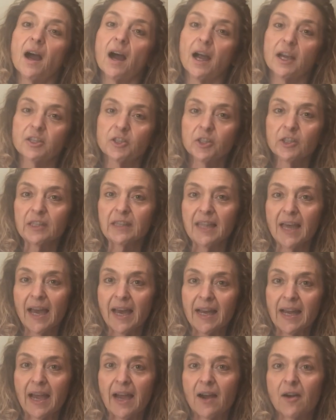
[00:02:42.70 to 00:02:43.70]
I took
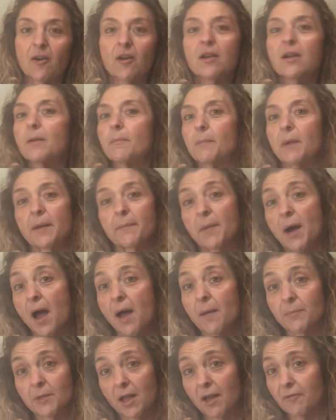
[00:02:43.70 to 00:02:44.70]
that out. My
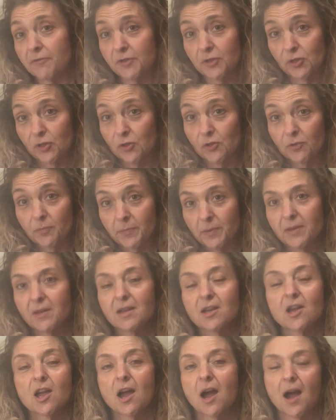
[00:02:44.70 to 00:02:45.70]
mom loves soup.
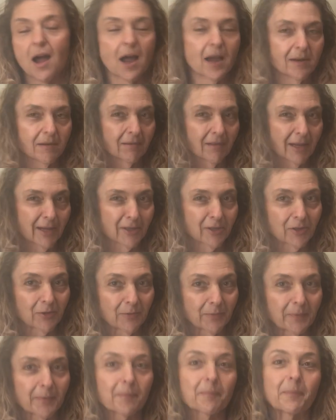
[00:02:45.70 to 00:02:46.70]
I don't like
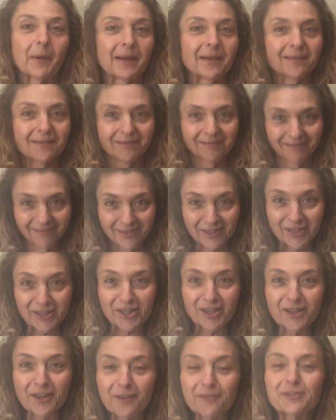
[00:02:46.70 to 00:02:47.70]
soup, but
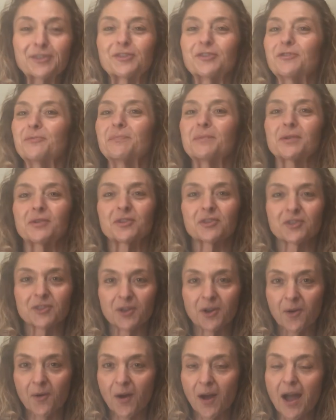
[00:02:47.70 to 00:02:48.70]
she loves soup.
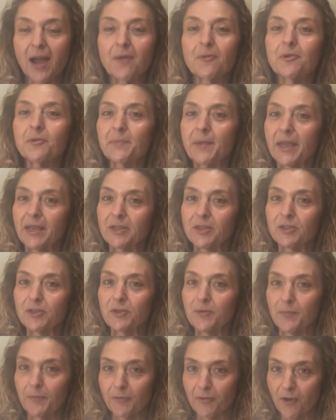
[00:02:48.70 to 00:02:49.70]
So I will make
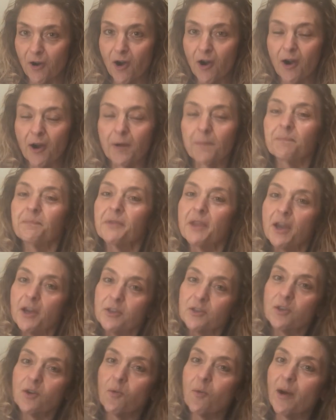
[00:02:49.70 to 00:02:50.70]
soup for her.
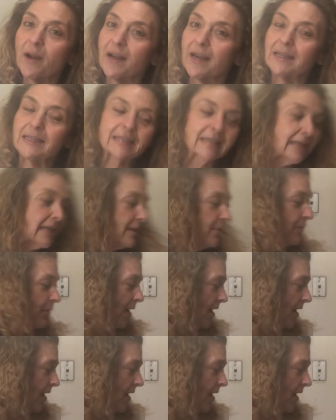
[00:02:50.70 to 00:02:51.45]
So what I did